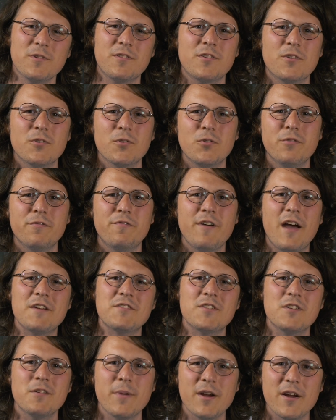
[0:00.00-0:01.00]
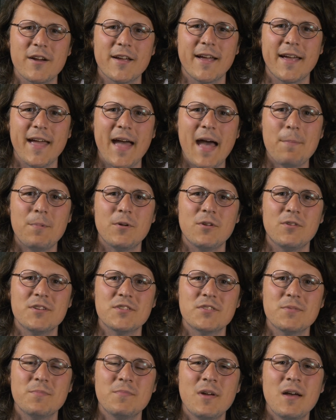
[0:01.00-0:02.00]
with good old-fashioned American
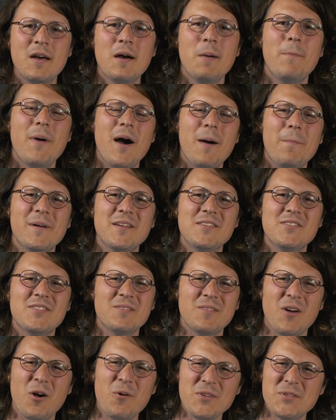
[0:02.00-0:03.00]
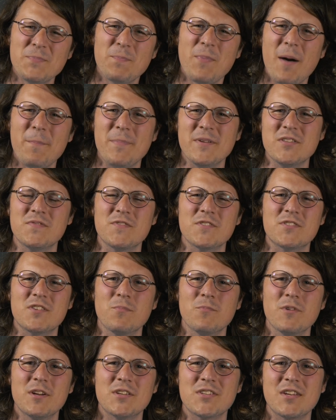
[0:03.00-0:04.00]
capitalism, puppets, always puppets for
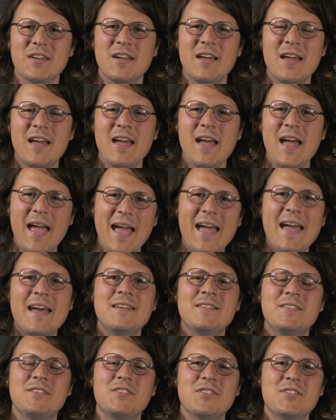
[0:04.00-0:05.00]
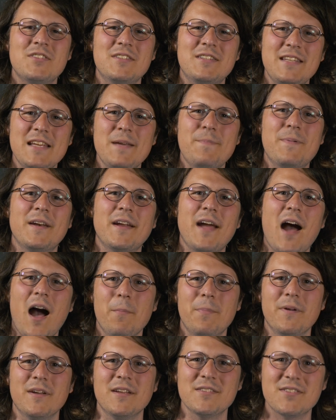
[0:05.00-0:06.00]
some reason, and just deep
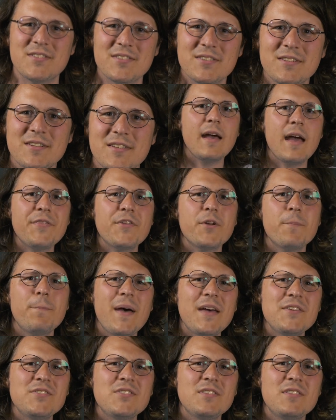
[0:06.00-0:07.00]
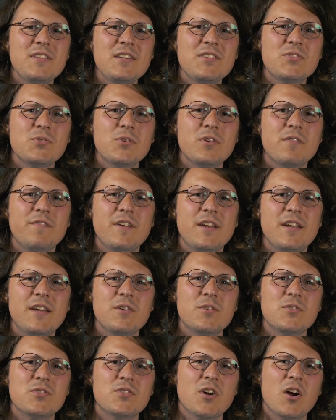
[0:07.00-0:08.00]
incompetence. At their best, these sort of
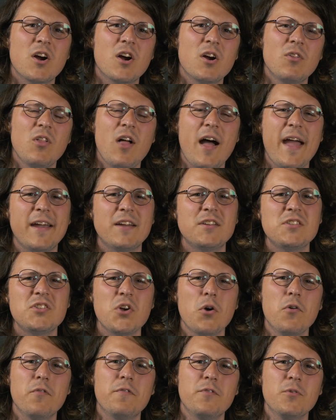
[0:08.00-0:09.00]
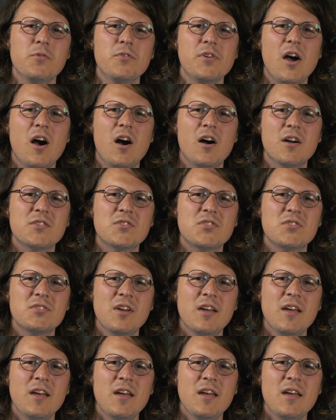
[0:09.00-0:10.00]
videos are like tofu dogs.
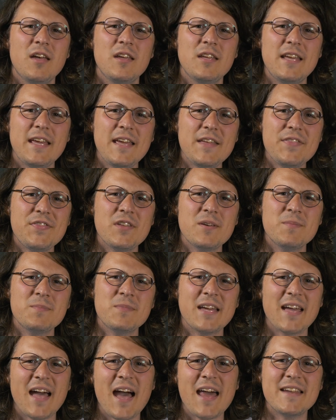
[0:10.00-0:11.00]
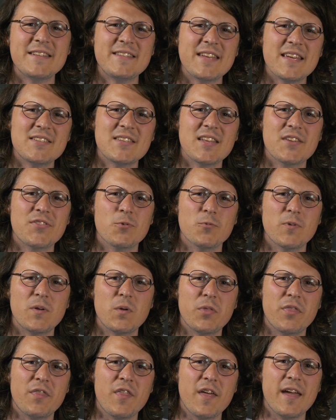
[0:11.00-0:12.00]
You eat them, they kind of taste like the
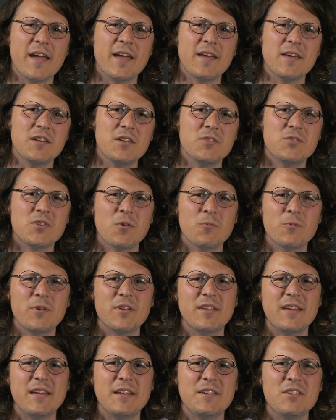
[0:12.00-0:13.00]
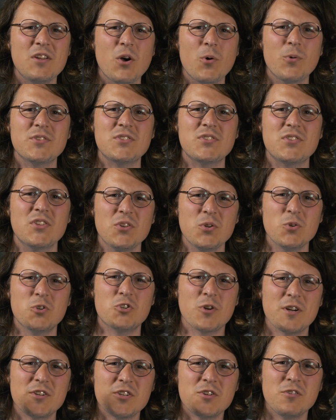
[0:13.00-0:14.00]
real thing, and you don't really notice the
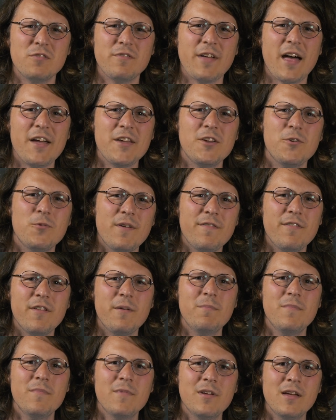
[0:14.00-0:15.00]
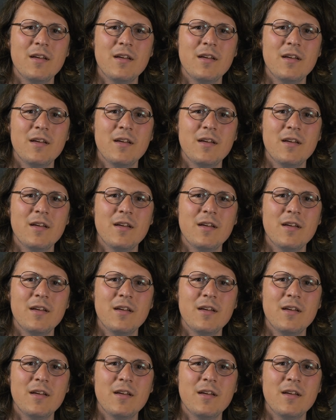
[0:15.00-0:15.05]
nutritional value of them.